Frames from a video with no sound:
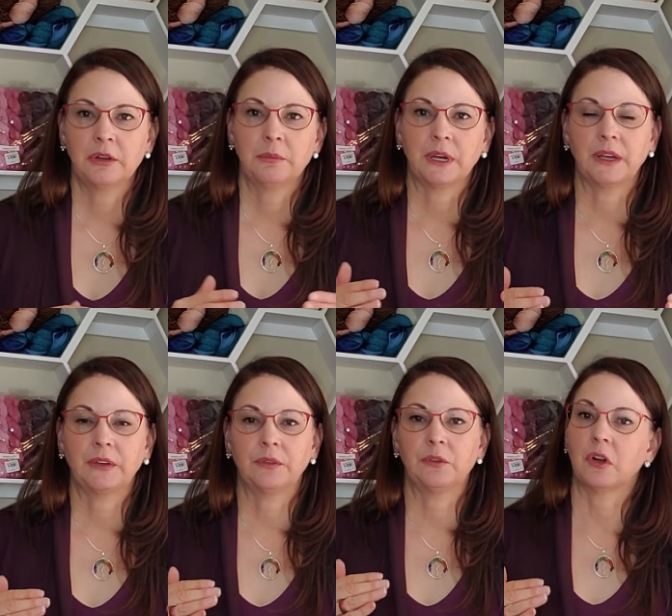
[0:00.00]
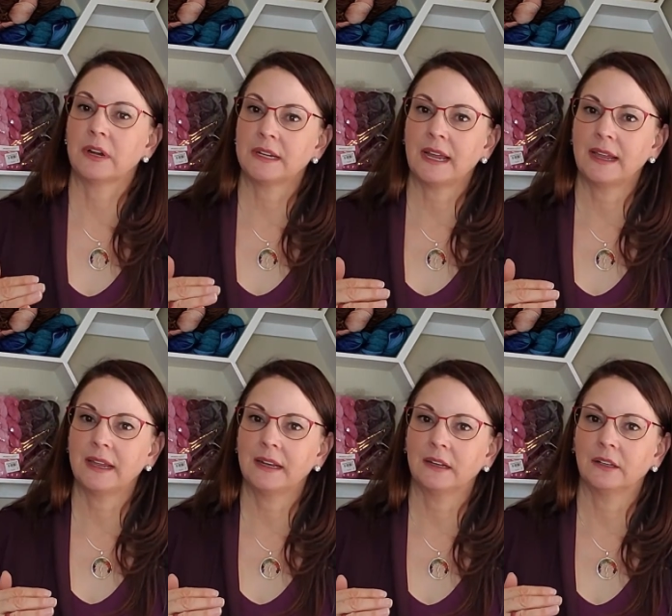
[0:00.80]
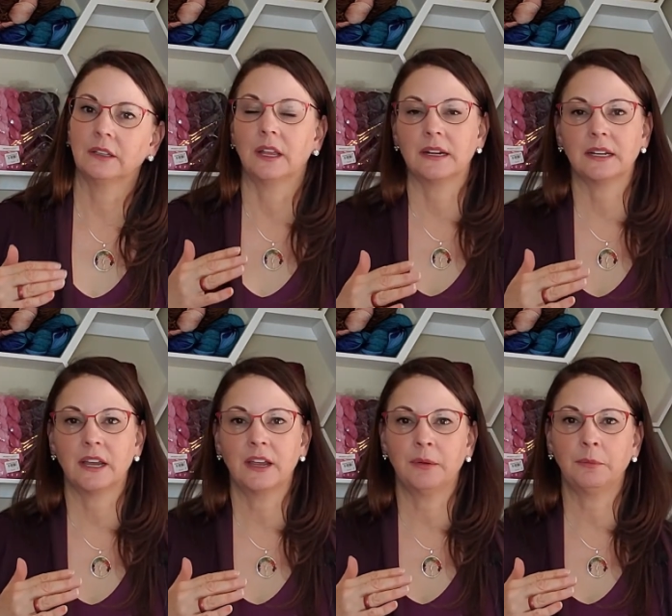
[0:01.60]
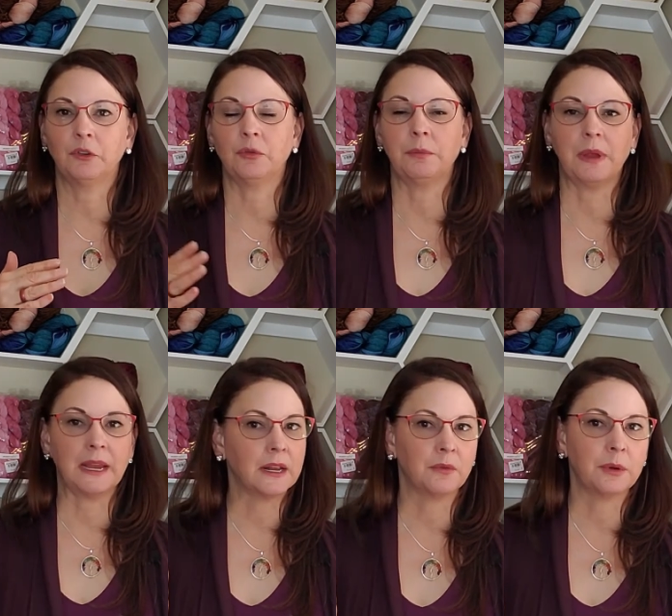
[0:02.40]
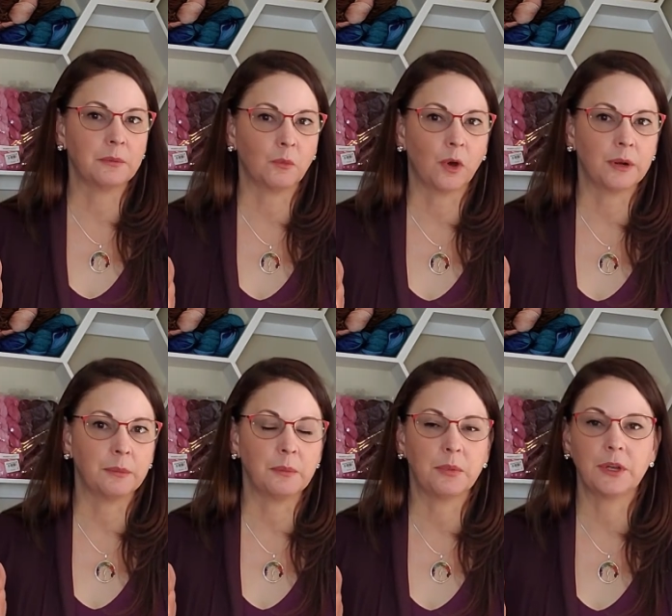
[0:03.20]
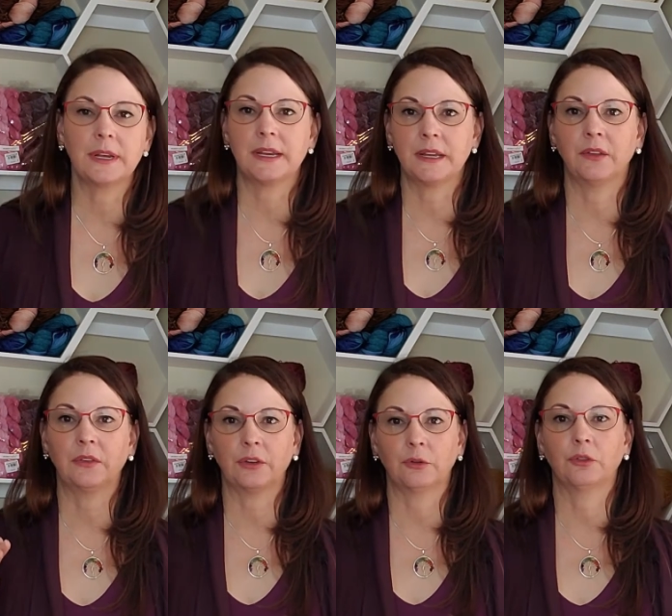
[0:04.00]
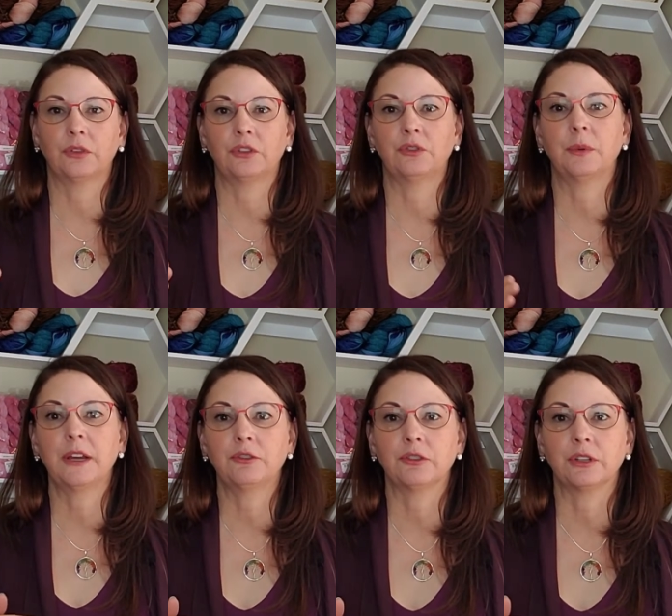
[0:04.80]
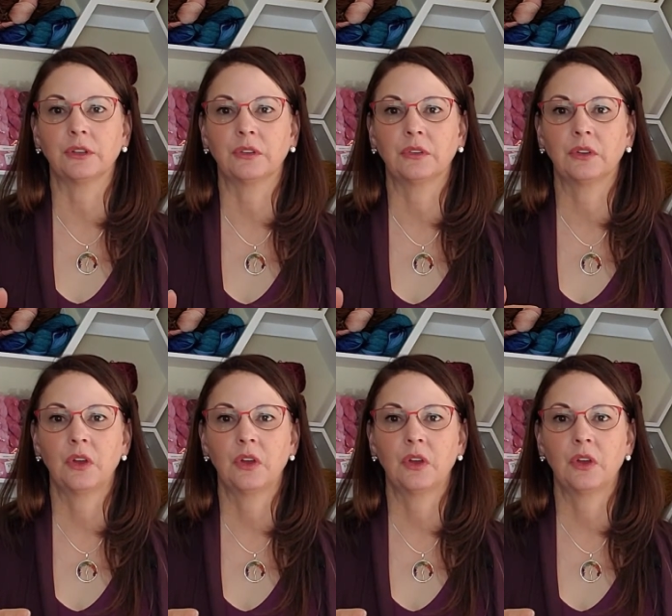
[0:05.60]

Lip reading: because if you're on a diet, a lot of times you may not want to be put in social situations